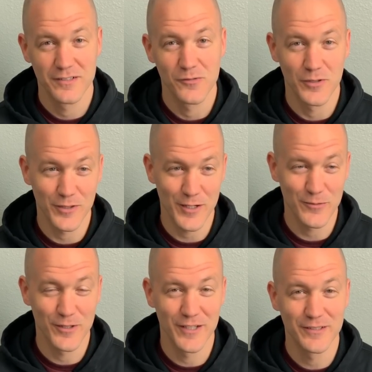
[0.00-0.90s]

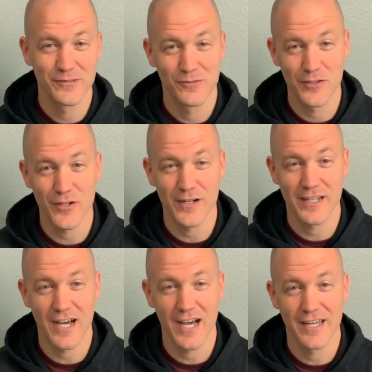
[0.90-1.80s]
131,
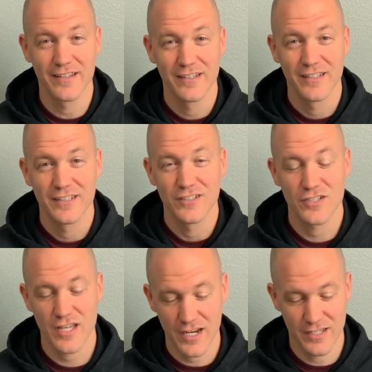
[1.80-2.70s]
139, you
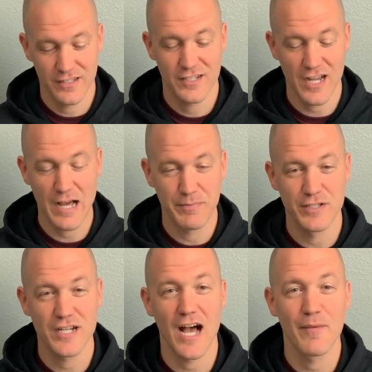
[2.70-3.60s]
just kind of chop and
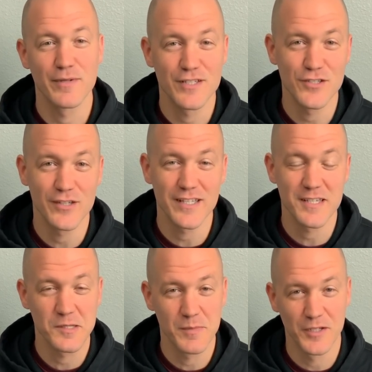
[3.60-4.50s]
chop until you get to
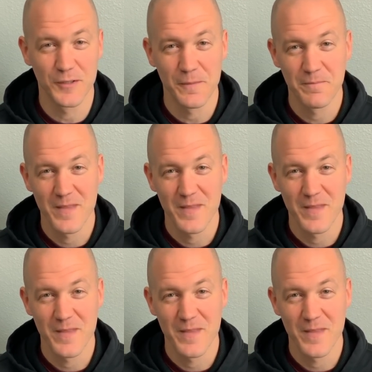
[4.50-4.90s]
the middle.